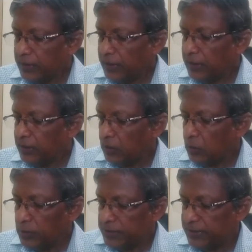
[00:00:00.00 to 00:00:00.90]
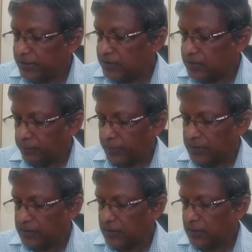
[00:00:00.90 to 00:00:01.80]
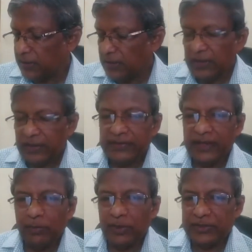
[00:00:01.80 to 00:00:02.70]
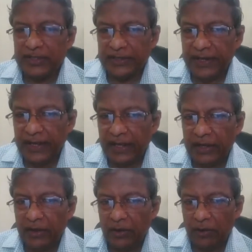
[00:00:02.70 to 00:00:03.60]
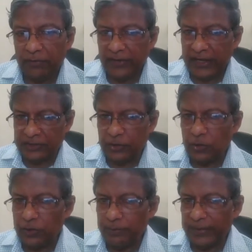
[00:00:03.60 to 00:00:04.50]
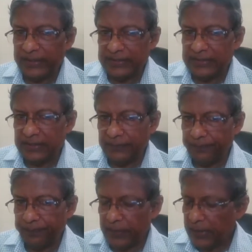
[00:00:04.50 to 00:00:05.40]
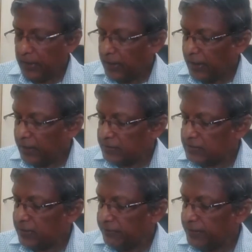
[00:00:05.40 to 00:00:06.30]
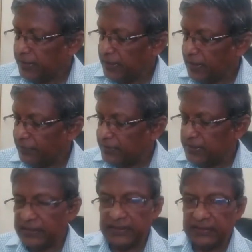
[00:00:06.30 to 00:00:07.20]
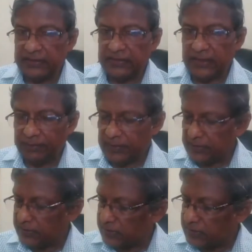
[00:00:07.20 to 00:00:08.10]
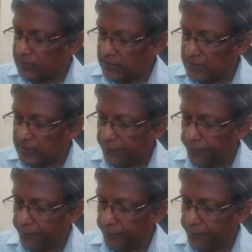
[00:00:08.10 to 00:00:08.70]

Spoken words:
In the Old Testament, there was a day of atonement as given in Leviticus chapter 16.